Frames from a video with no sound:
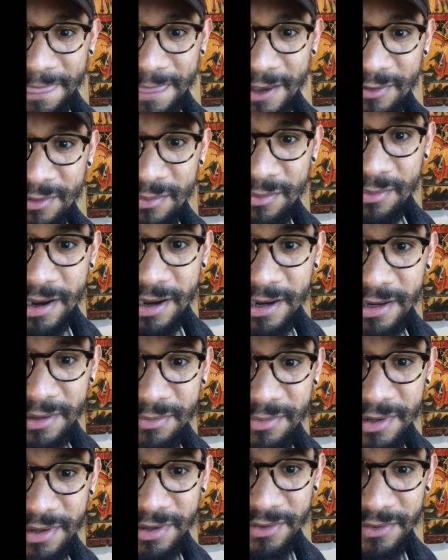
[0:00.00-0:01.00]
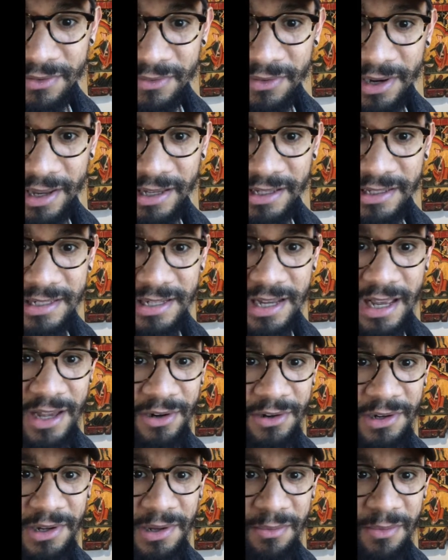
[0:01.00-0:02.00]
they remind me of like
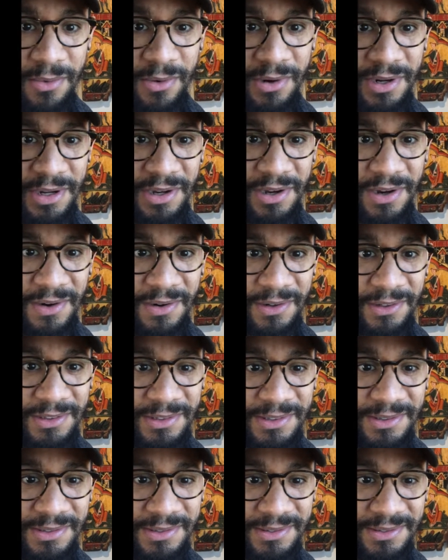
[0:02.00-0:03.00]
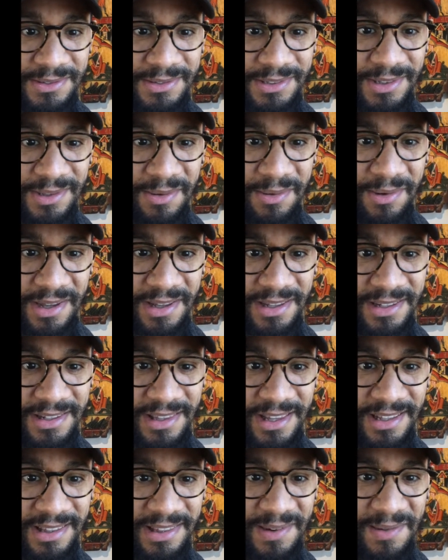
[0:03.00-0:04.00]
Saturday morning cartoons, the way
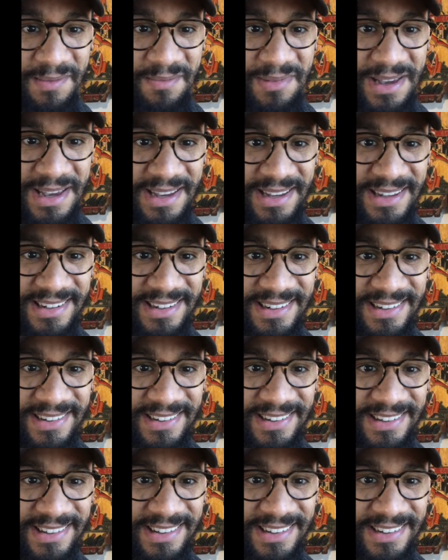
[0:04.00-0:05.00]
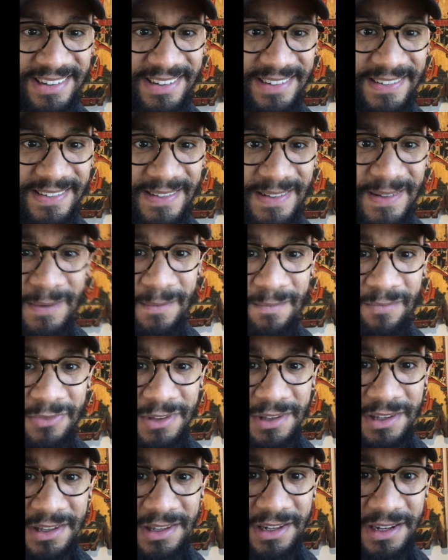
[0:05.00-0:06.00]
that they're painted on there.
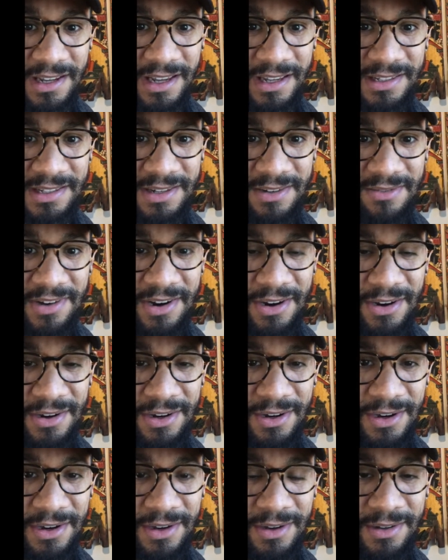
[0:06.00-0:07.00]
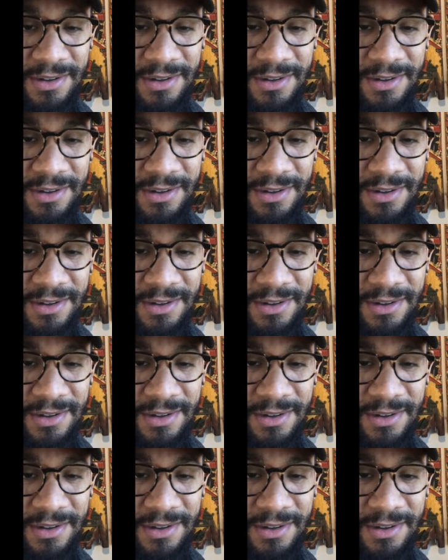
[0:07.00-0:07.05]
It has a very